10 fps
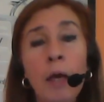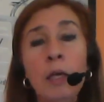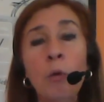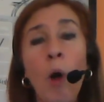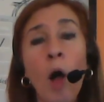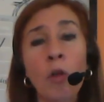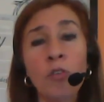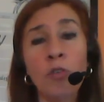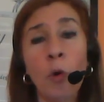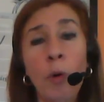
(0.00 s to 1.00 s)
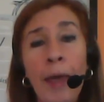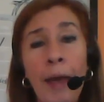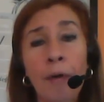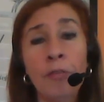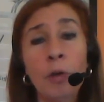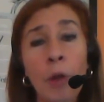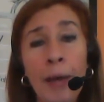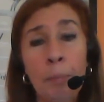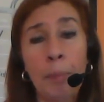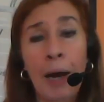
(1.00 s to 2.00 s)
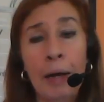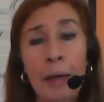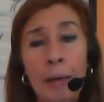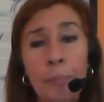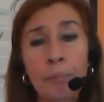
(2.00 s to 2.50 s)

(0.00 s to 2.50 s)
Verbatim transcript: You also have your light body.